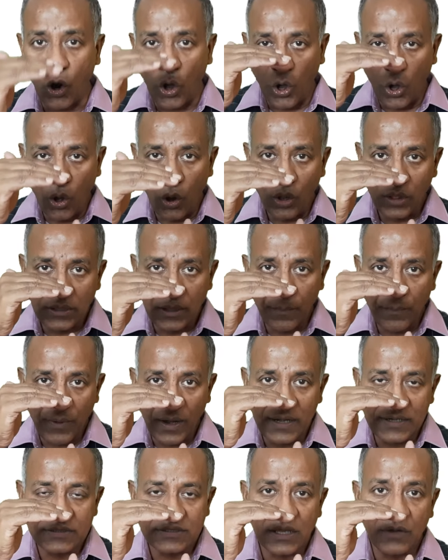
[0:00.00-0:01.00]
all the
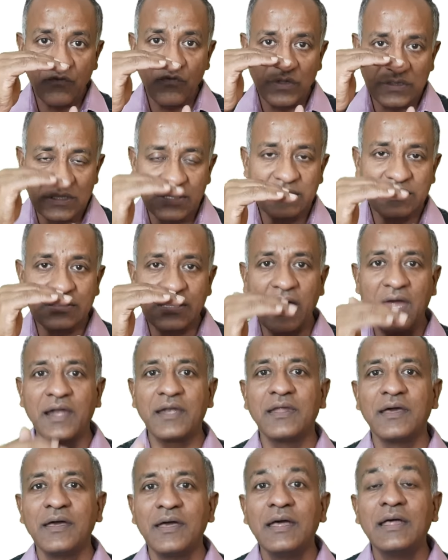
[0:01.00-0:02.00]
points are within
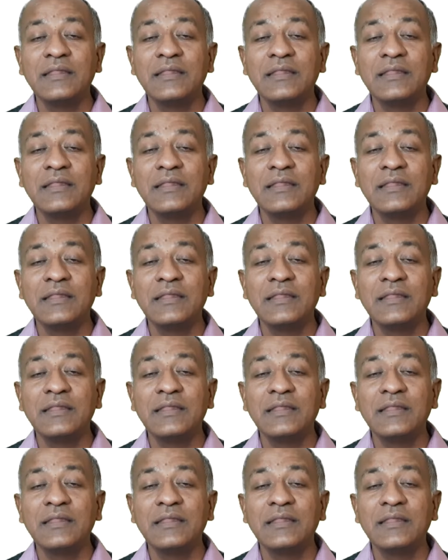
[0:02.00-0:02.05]
that,